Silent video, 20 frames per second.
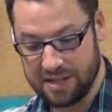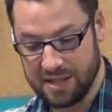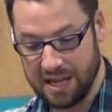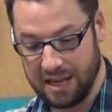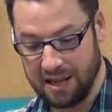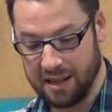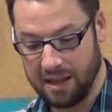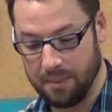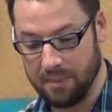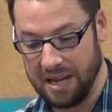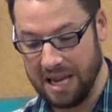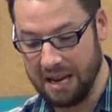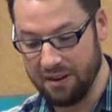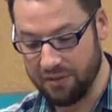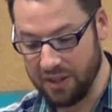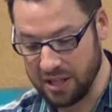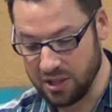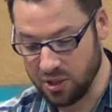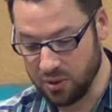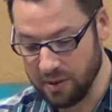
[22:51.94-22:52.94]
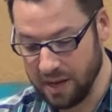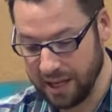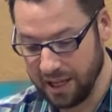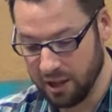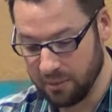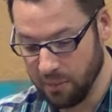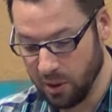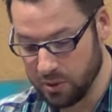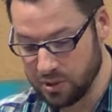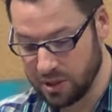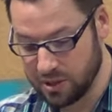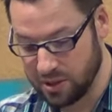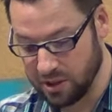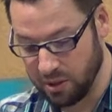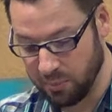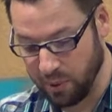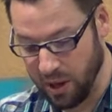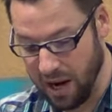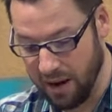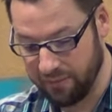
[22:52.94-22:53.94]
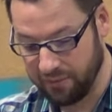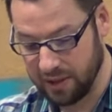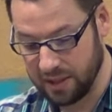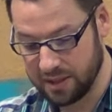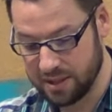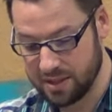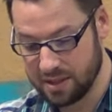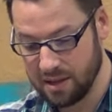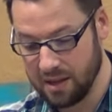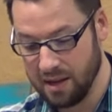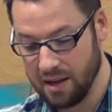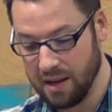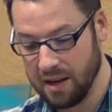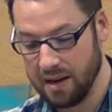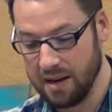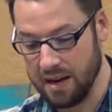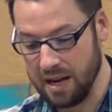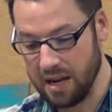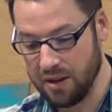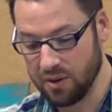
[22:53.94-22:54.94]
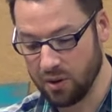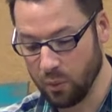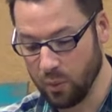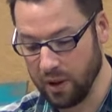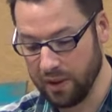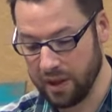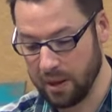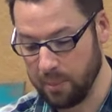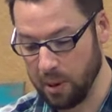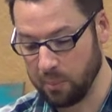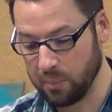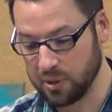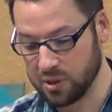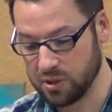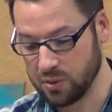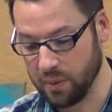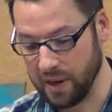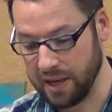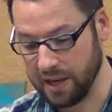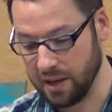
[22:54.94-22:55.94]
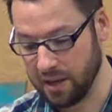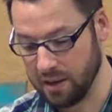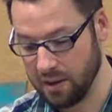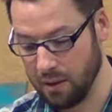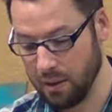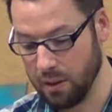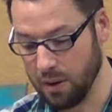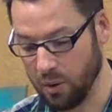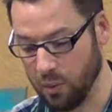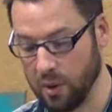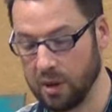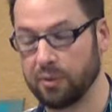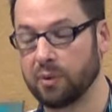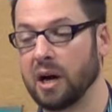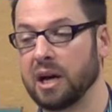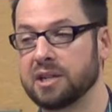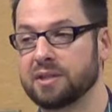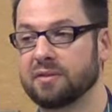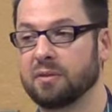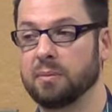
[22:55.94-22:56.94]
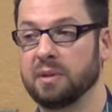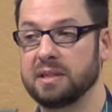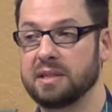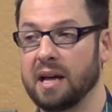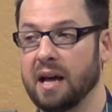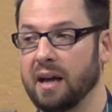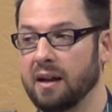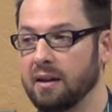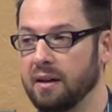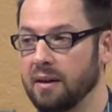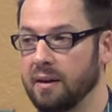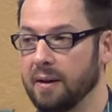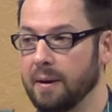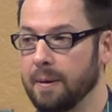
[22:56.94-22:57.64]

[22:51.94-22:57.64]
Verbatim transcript: he said to them, if they do not hear Moses and the prophets, neither will they be persuaded, though one rise from the dead.